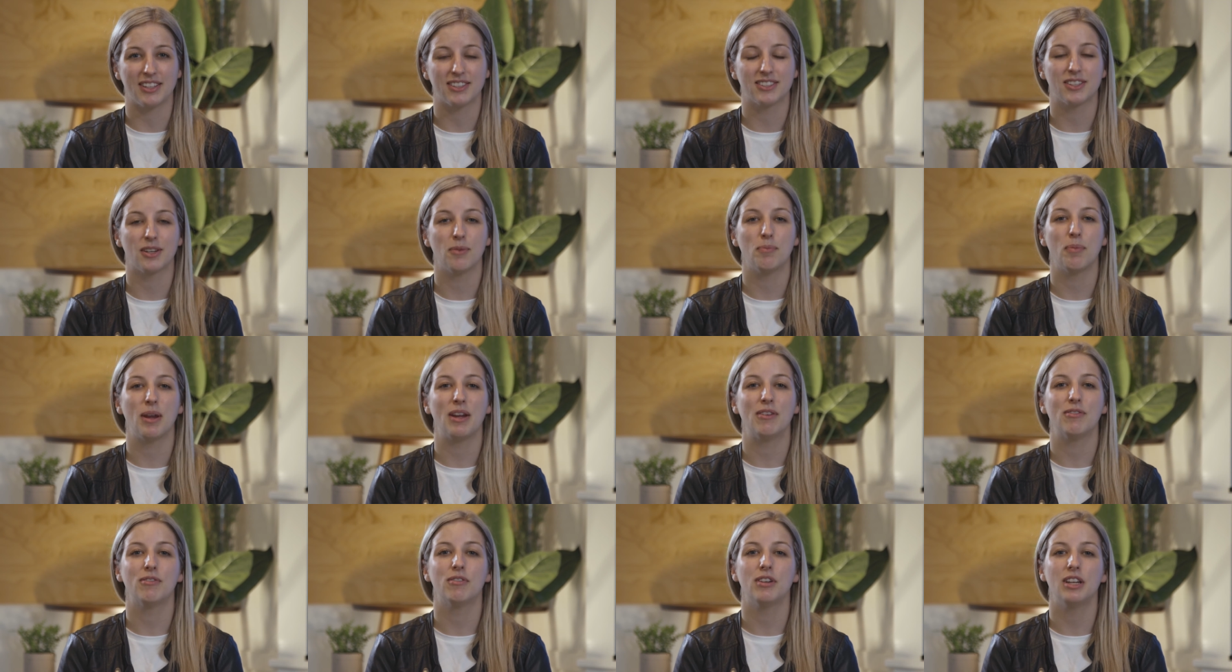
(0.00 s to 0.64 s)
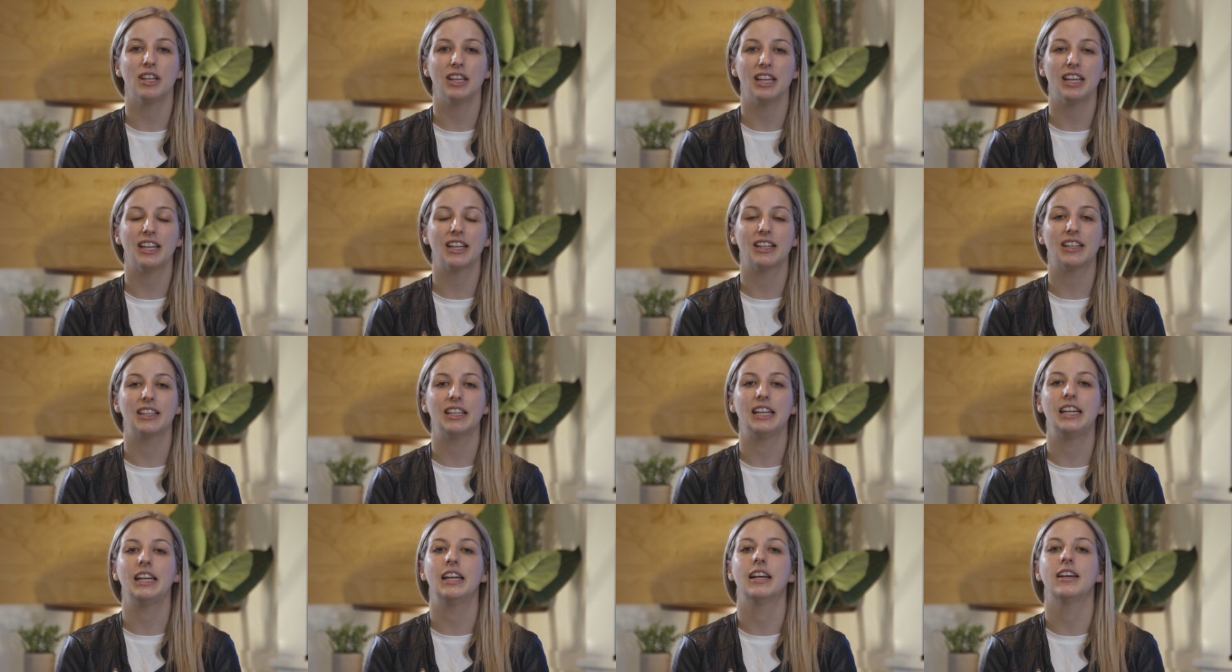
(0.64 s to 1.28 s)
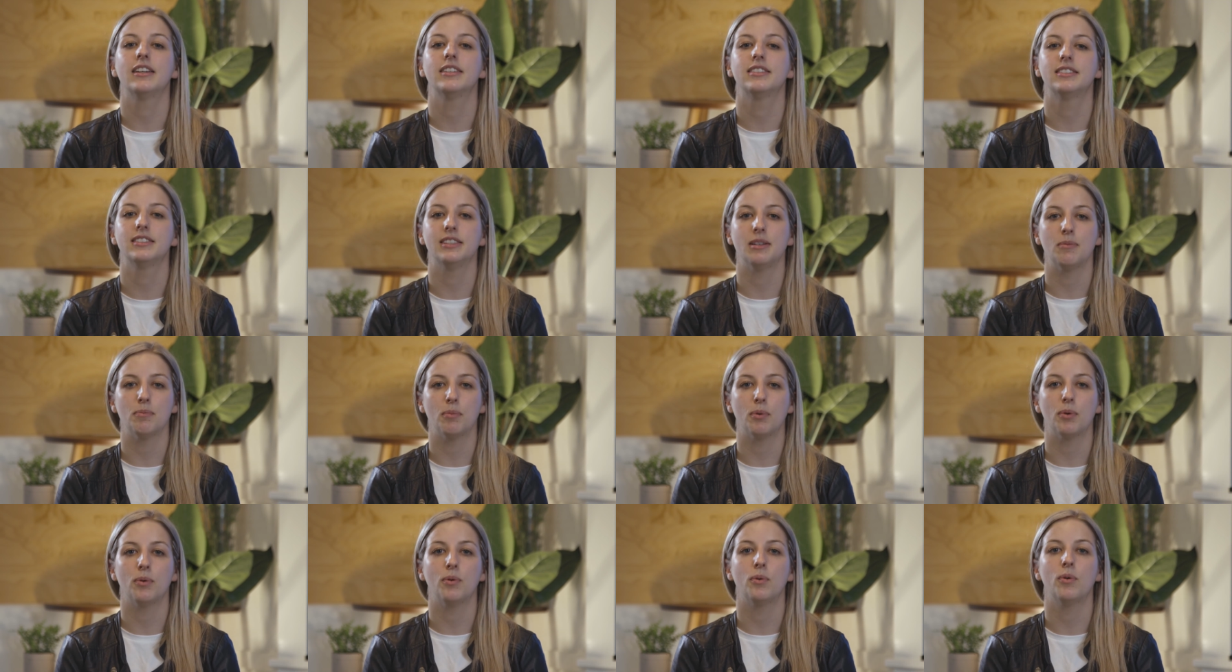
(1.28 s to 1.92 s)
So be really clear,
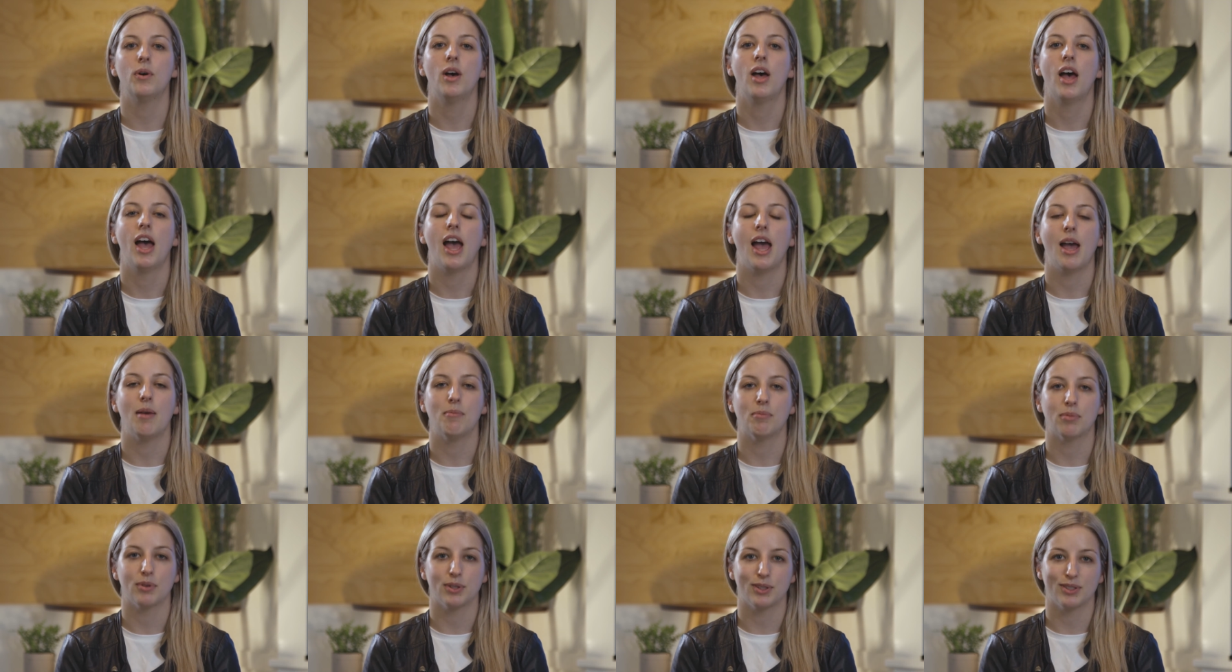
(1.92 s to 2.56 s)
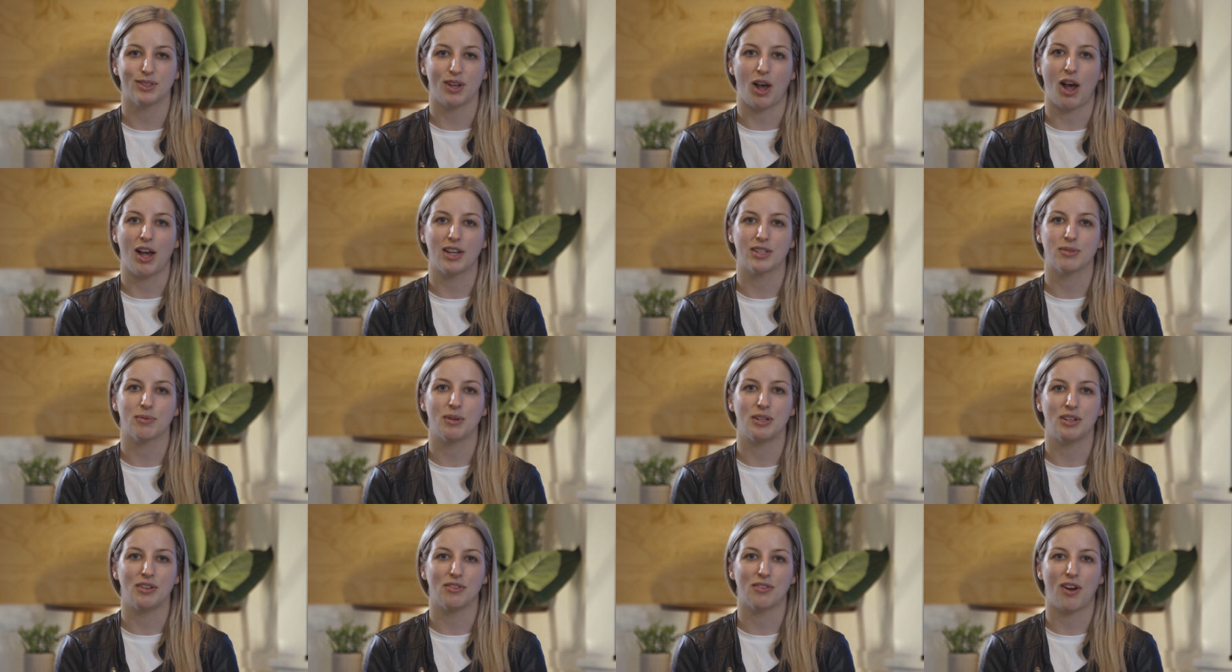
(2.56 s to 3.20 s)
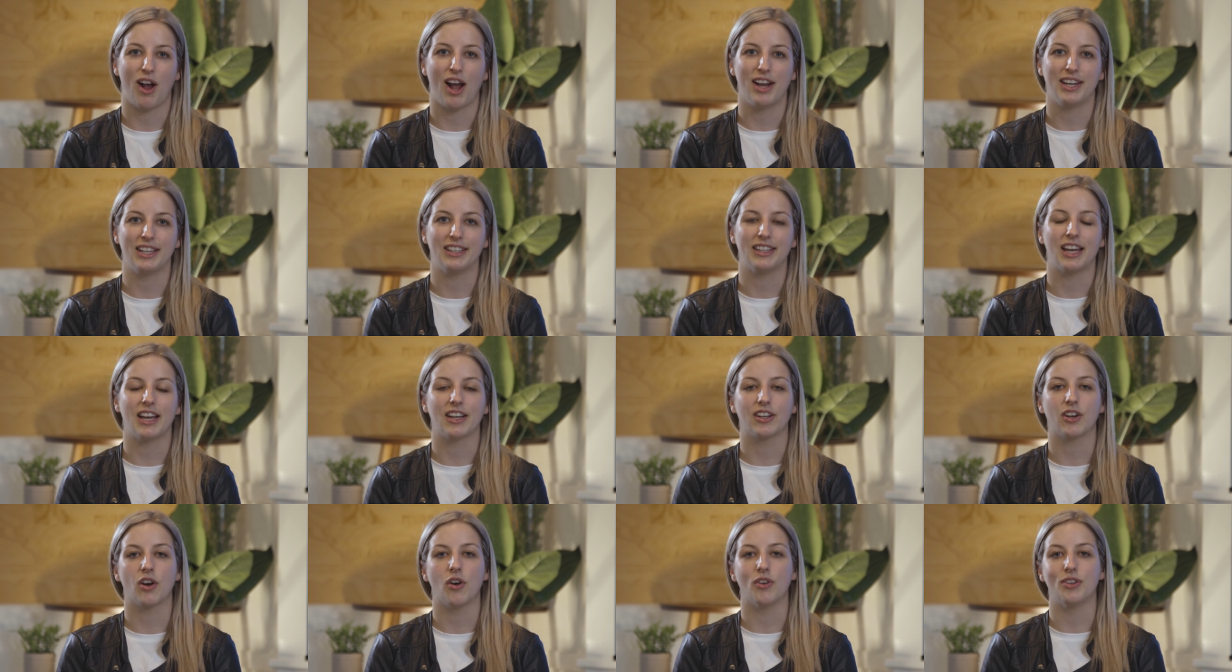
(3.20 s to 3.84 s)
simple, and precise when you're writing
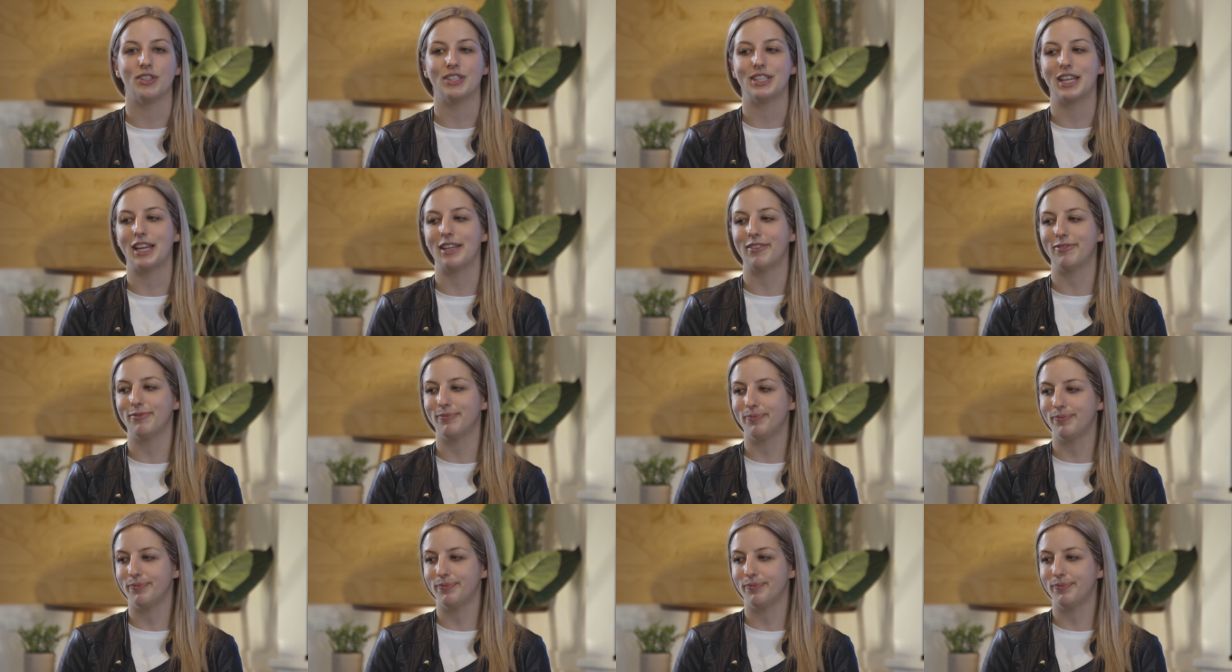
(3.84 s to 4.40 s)
that content.